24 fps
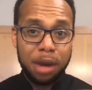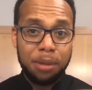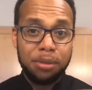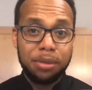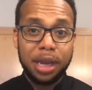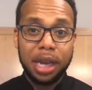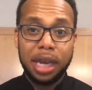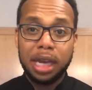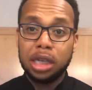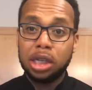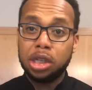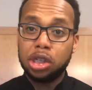
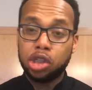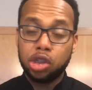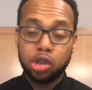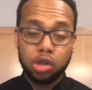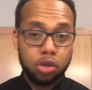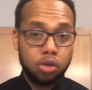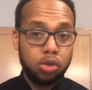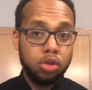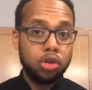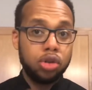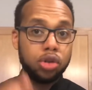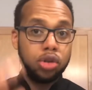and as soon
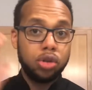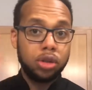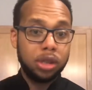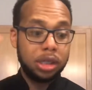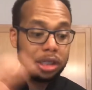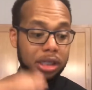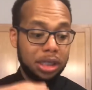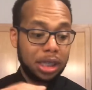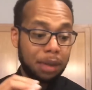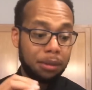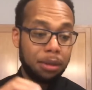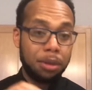as you
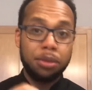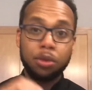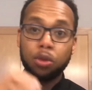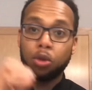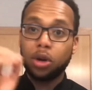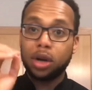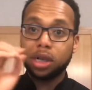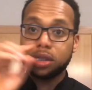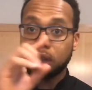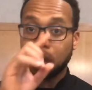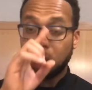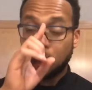steam it where it's
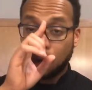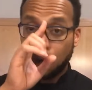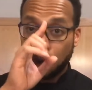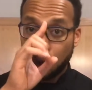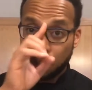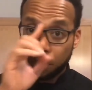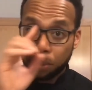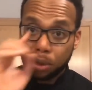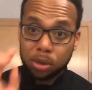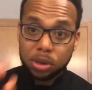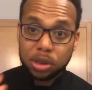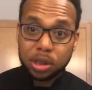
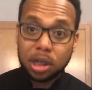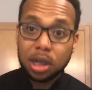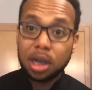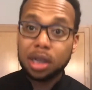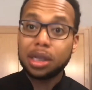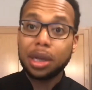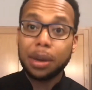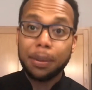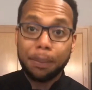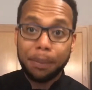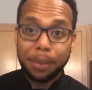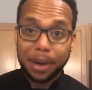almost cooked,
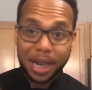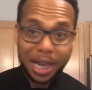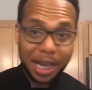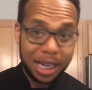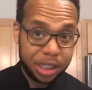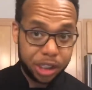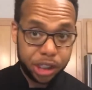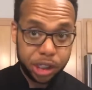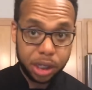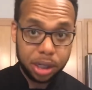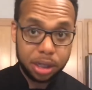blanch it,